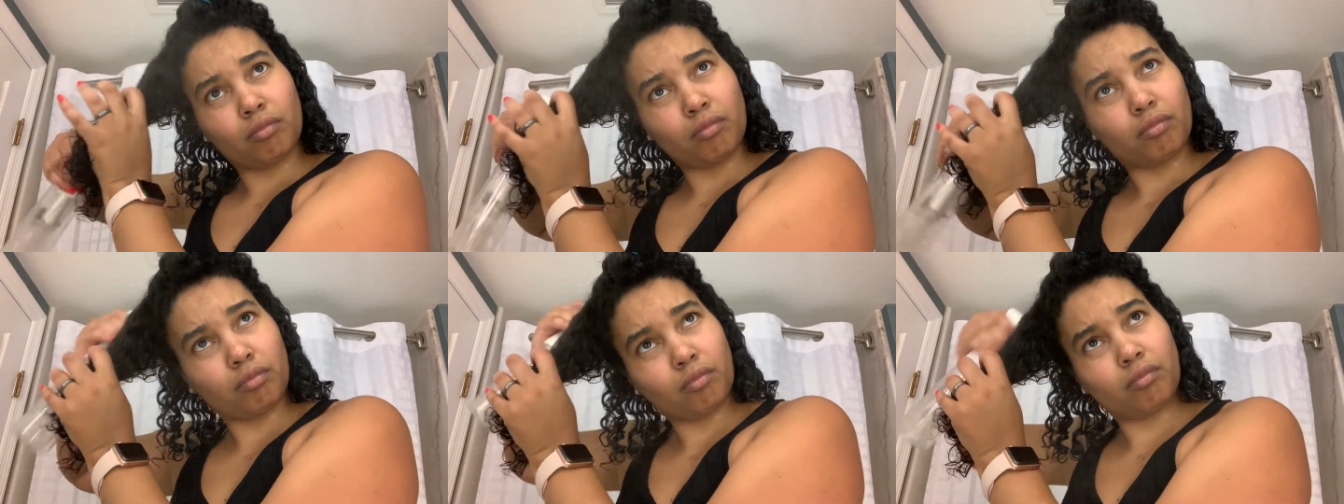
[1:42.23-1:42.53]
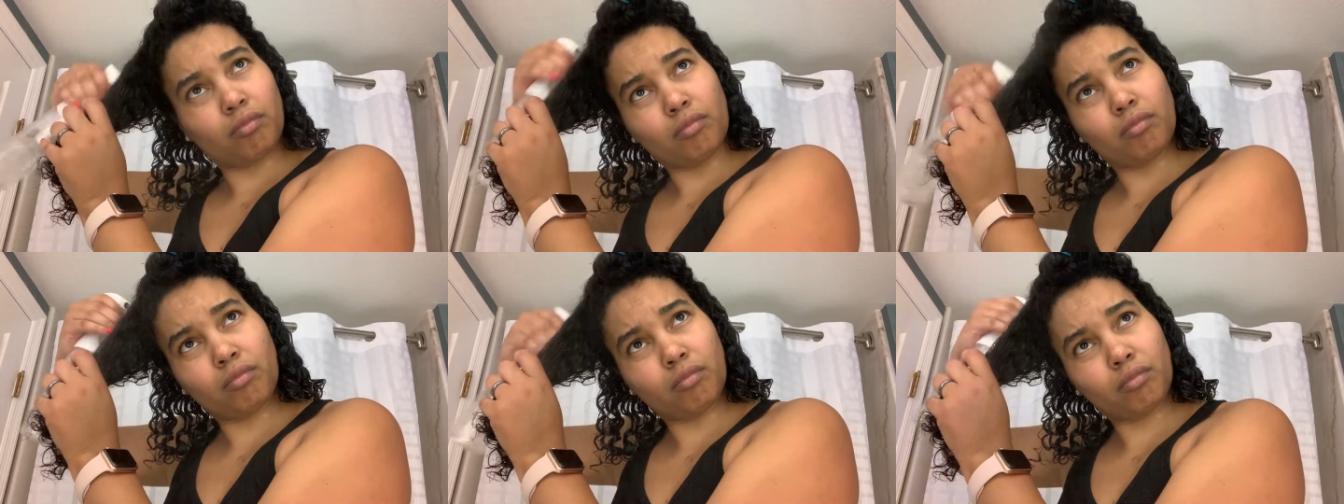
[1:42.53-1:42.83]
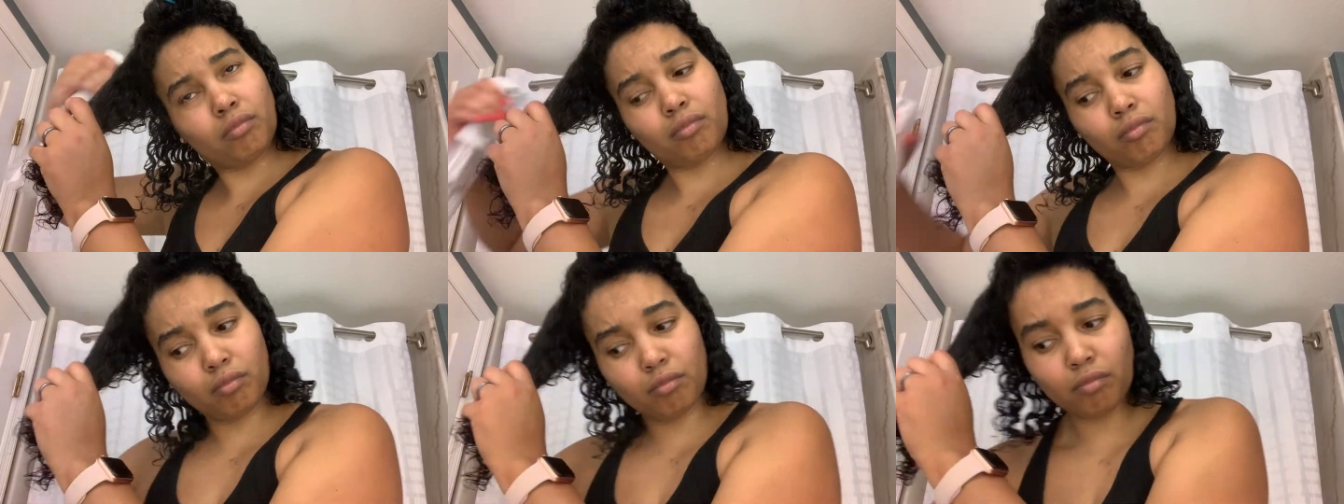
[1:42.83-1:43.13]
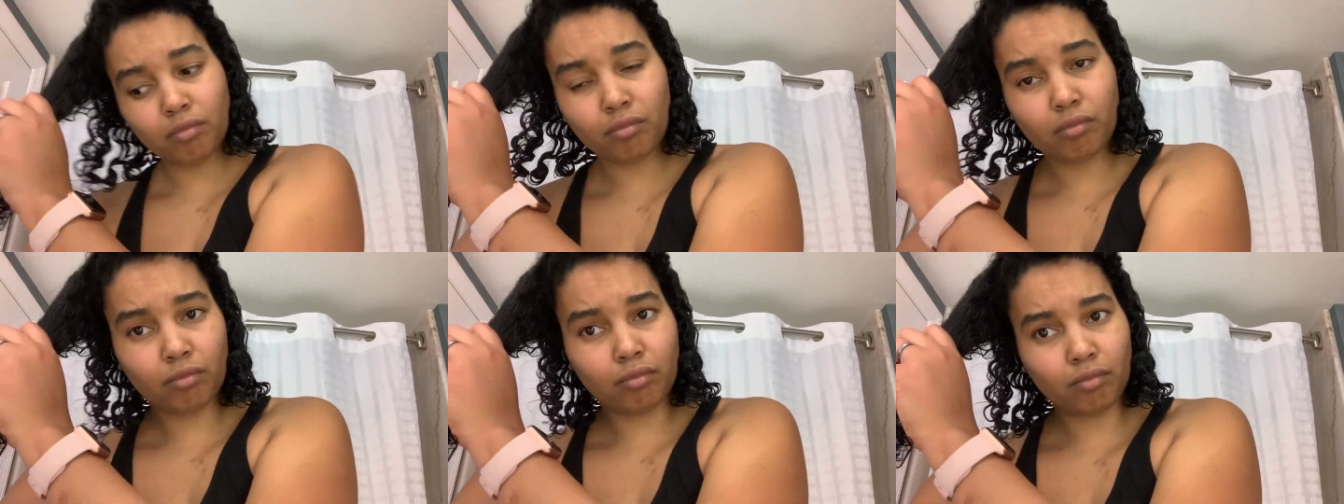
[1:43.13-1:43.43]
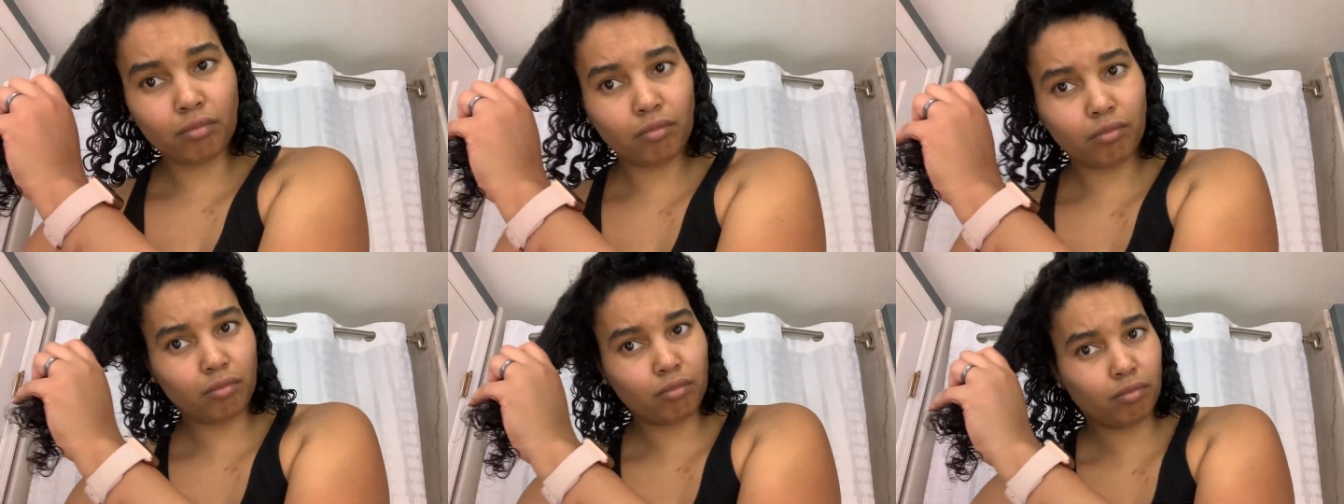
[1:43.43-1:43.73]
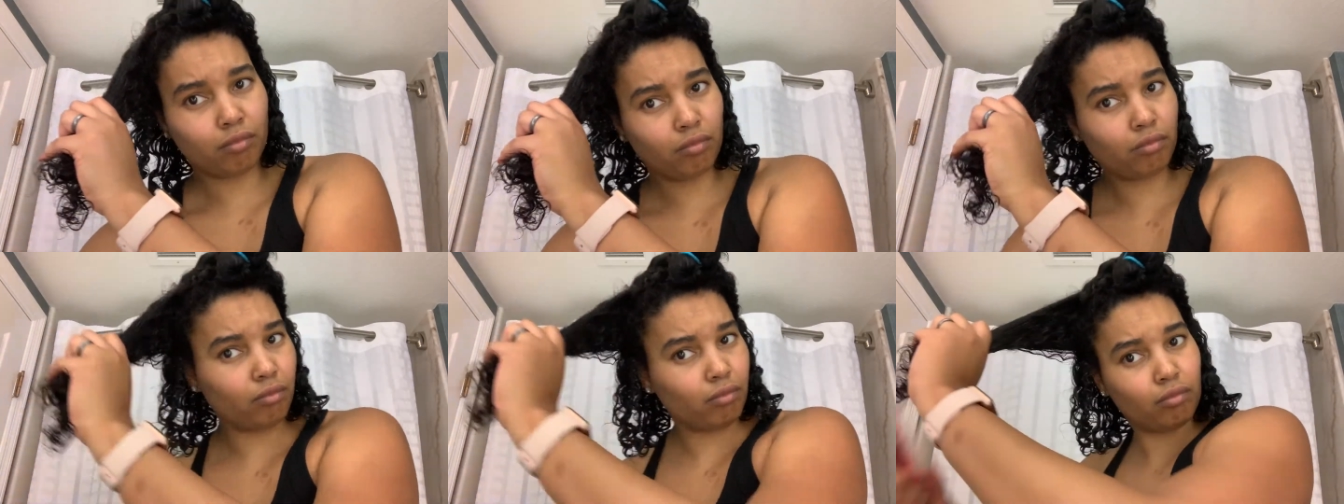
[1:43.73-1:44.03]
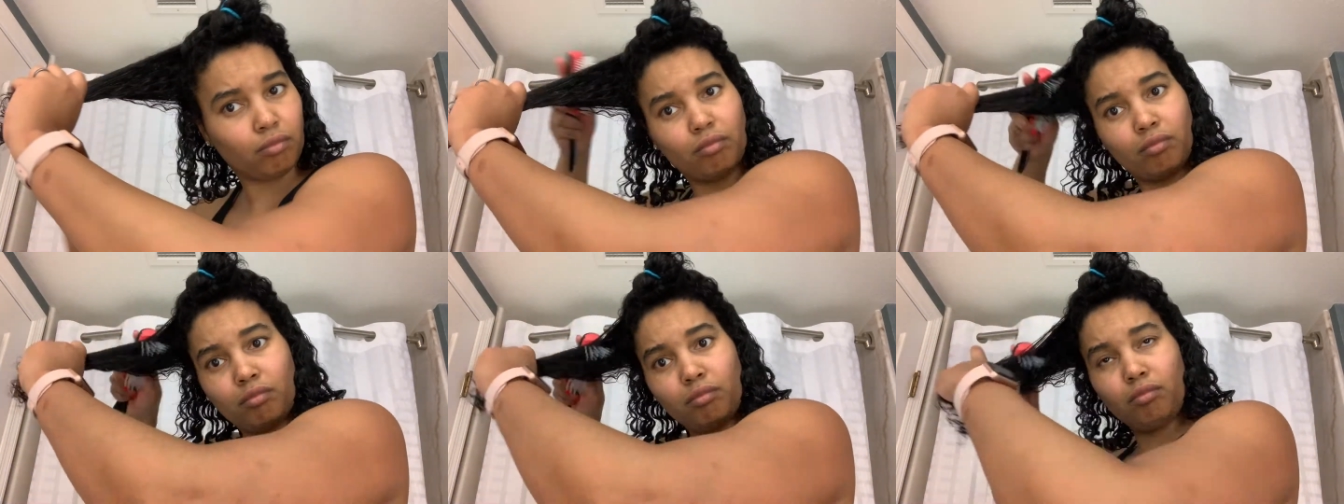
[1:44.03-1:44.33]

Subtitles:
and then put the brush right